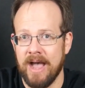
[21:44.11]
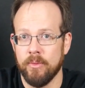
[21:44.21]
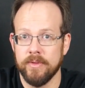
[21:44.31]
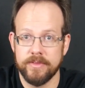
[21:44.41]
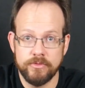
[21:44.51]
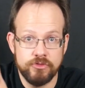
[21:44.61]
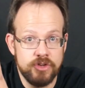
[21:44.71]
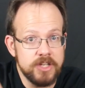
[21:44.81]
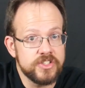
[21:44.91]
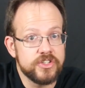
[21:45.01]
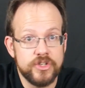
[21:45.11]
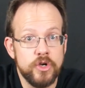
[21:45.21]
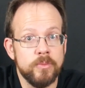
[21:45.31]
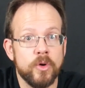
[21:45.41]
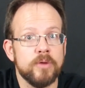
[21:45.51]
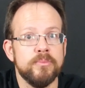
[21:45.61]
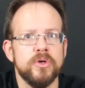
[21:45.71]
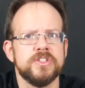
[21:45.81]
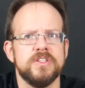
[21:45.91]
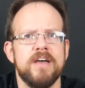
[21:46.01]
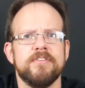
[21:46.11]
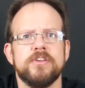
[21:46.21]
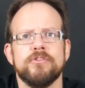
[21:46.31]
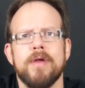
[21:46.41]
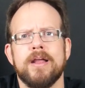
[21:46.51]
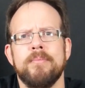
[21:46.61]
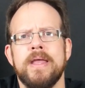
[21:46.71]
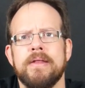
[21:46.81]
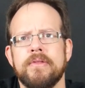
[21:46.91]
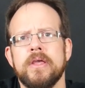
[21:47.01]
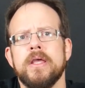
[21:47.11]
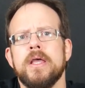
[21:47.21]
with just 2 more books left to recommend.